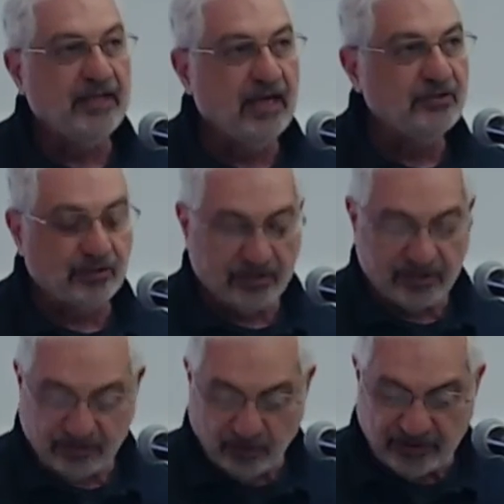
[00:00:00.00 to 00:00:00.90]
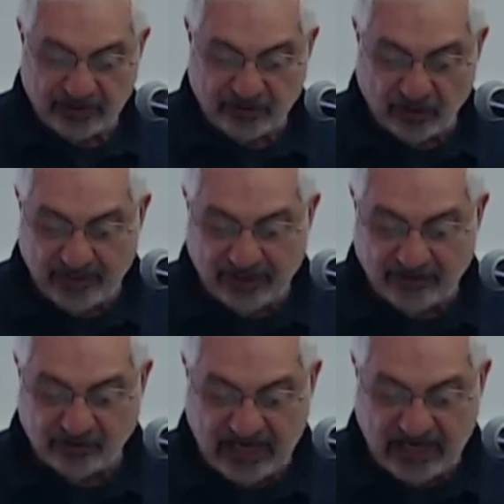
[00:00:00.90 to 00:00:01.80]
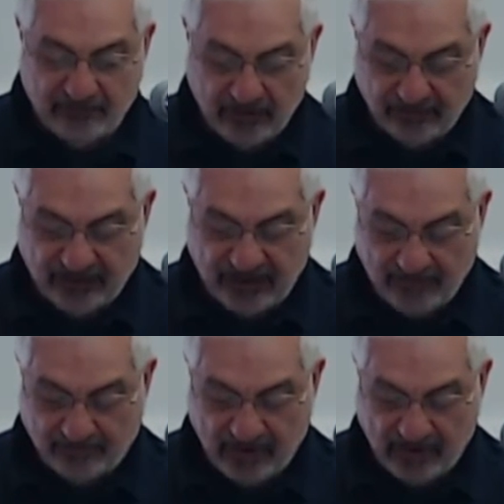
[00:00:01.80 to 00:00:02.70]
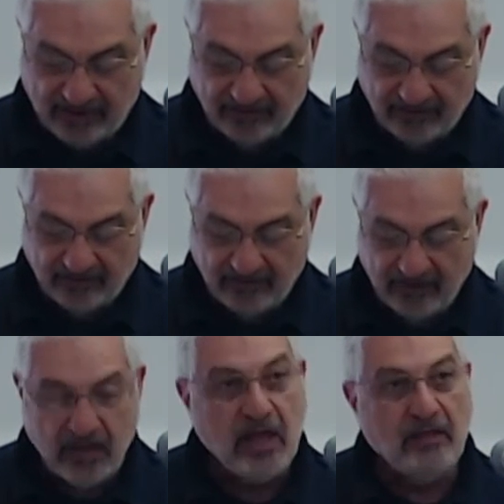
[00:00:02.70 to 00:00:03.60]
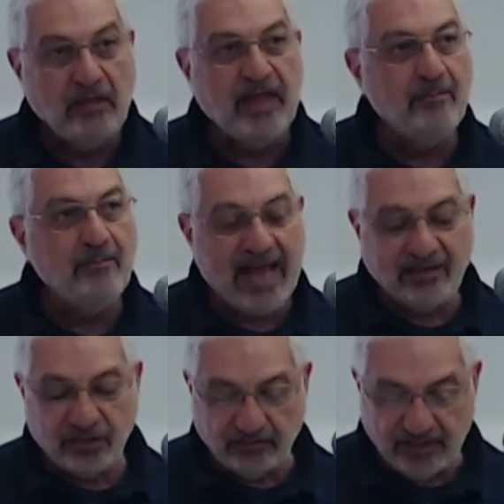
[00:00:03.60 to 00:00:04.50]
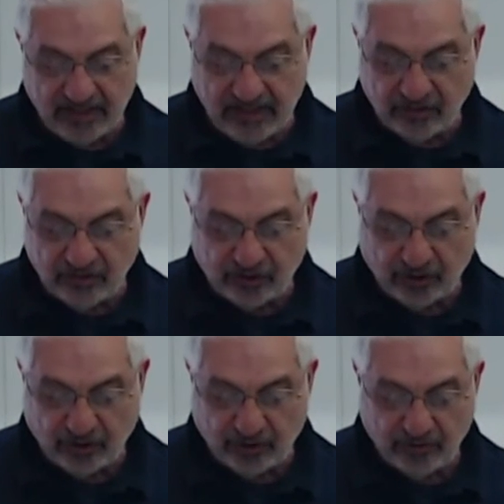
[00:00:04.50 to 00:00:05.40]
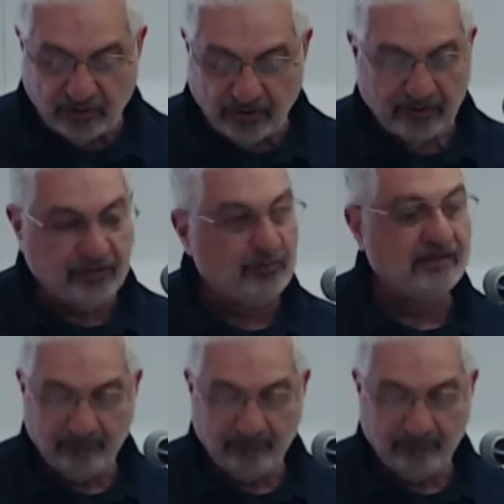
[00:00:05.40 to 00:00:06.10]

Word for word: Turks were determined to save their empire. They imagined this internal threat,